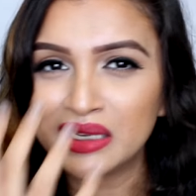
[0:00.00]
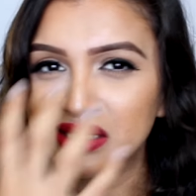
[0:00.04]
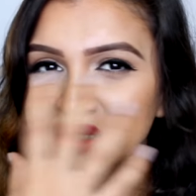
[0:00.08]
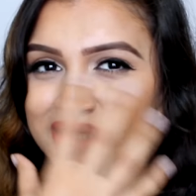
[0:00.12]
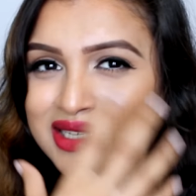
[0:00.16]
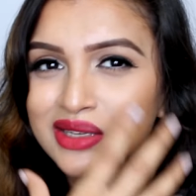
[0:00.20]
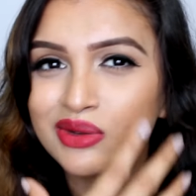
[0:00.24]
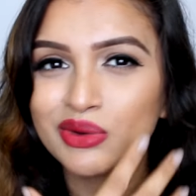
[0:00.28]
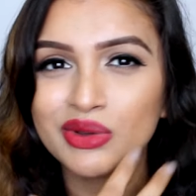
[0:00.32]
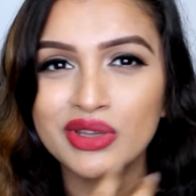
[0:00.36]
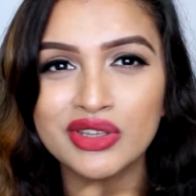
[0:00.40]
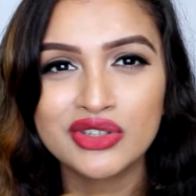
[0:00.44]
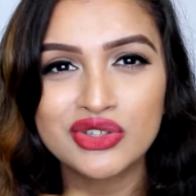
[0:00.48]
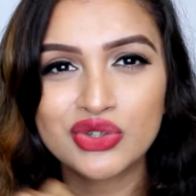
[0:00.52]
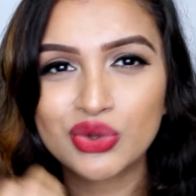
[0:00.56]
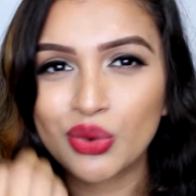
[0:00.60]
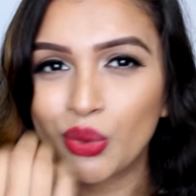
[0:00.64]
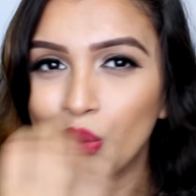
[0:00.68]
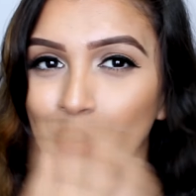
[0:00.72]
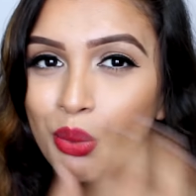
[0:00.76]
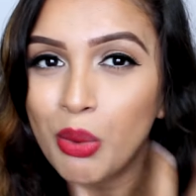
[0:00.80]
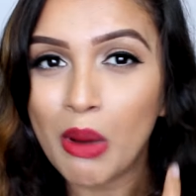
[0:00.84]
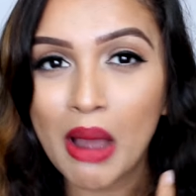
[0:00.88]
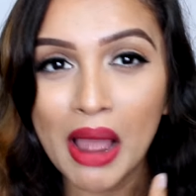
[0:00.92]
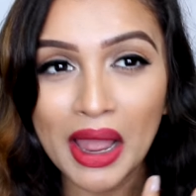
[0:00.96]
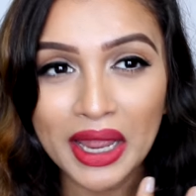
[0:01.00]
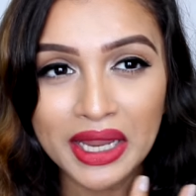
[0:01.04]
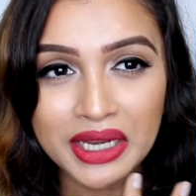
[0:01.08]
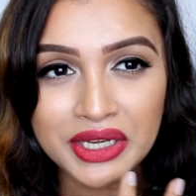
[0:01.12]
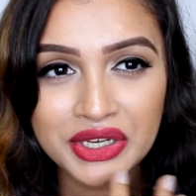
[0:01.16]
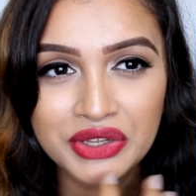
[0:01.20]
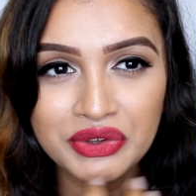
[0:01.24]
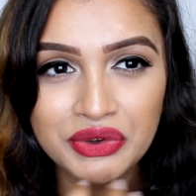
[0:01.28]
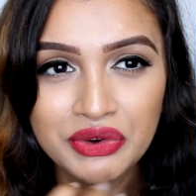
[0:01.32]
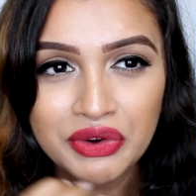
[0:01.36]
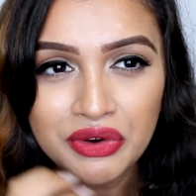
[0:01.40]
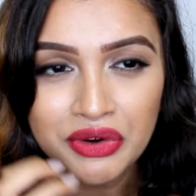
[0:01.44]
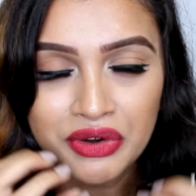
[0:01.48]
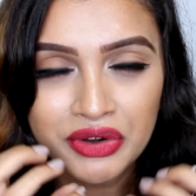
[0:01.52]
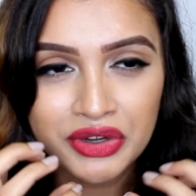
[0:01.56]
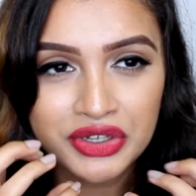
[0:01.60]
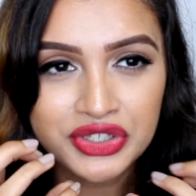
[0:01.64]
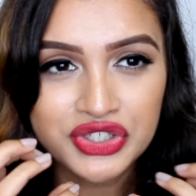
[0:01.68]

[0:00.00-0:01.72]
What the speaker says: it's looking so white here,